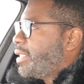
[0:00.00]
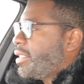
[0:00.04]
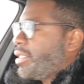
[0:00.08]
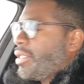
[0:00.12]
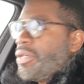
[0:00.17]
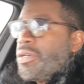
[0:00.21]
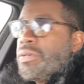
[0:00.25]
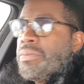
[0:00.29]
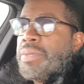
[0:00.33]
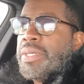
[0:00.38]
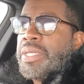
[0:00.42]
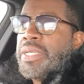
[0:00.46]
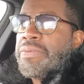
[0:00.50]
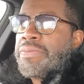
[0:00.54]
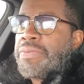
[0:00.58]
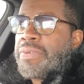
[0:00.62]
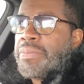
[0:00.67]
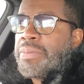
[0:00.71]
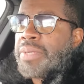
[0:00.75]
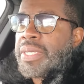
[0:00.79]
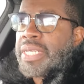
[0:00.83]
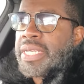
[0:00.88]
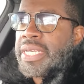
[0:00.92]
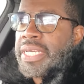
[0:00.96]
Nobody
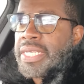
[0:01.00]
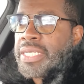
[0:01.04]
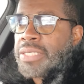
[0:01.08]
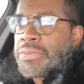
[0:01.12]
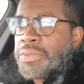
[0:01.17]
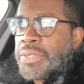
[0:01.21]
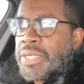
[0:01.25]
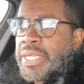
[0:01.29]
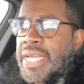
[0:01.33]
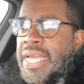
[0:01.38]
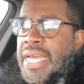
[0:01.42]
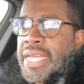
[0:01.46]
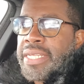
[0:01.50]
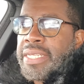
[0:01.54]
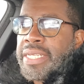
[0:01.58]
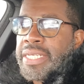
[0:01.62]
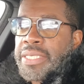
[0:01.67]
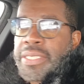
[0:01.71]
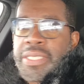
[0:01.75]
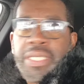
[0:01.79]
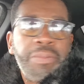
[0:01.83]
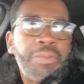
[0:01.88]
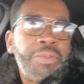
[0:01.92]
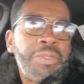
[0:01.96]
from the Kings really had an
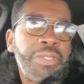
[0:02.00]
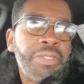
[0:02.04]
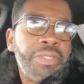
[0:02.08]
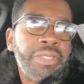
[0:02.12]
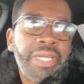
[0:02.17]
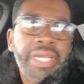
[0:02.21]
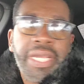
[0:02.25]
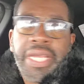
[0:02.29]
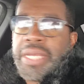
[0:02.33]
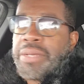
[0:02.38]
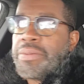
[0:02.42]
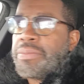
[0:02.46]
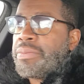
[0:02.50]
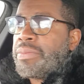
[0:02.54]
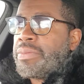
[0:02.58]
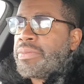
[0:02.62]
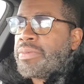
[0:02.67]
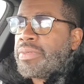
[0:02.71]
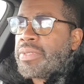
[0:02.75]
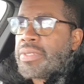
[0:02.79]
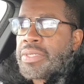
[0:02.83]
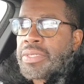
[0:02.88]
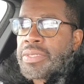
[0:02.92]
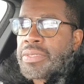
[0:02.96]
exceptional
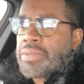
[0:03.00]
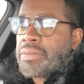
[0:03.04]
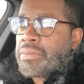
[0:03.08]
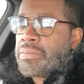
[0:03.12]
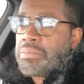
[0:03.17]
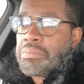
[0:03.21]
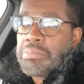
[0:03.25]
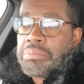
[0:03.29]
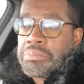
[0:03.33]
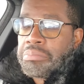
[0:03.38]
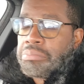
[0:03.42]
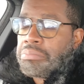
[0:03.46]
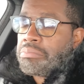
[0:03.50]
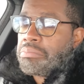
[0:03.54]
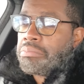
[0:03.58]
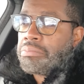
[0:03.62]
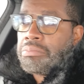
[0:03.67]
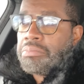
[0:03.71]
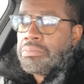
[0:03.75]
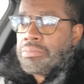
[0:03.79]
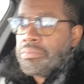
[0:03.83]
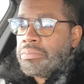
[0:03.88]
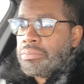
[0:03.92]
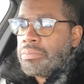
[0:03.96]
game. Just
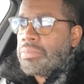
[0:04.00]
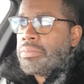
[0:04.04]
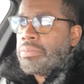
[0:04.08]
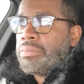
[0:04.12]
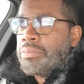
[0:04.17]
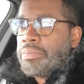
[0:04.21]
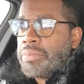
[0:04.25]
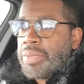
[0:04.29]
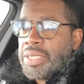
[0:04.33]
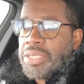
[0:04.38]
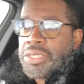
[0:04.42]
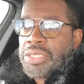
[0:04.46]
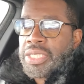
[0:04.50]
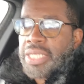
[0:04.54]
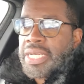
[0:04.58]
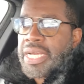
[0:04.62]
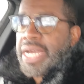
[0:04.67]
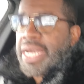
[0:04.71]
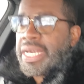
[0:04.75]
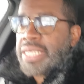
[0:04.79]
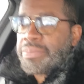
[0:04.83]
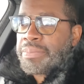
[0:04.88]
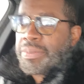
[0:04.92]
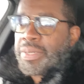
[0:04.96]
a bunch of
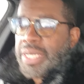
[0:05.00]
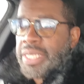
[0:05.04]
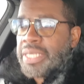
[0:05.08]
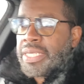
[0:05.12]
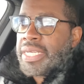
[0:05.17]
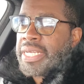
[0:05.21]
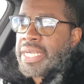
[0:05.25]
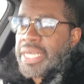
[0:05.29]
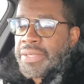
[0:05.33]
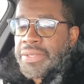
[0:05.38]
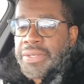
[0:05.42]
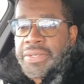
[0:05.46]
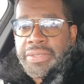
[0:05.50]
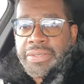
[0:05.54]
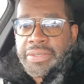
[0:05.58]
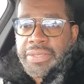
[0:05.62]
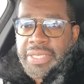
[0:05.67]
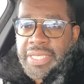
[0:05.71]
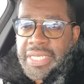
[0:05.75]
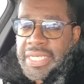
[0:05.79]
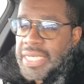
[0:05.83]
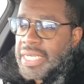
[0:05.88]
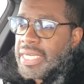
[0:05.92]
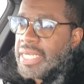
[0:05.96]
guys playing together
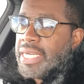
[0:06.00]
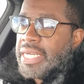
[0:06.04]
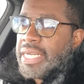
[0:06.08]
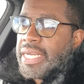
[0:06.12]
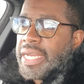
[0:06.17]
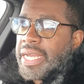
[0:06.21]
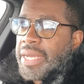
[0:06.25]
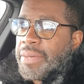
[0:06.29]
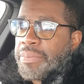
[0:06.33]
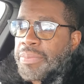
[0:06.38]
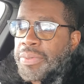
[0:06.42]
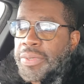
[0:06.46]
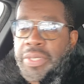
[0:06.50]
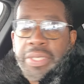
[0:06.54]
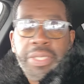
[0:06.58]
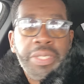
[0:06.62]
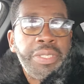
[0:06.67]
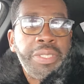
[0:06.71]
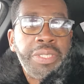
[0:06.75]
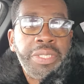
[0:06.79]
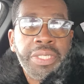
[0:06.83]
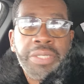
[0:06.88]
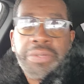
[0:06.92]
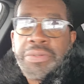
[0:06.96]
and put a
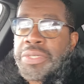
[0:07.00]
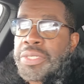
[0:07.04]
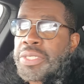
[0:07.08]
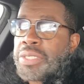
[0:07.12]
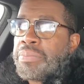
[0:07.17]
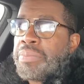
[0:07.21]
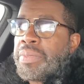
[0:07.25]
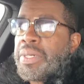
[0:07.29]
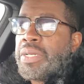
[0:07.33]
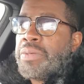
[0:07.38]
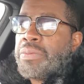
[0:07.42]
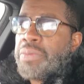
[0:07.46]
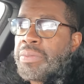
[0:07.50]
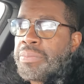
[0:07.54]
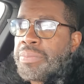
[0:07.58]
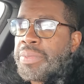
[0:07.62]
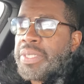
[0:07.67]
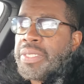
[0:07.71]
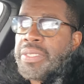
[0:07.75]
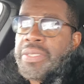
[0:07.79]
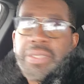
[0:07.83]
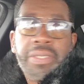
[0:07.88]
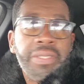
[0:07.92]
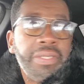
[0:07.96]
serious butt
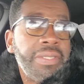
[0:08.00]
whooping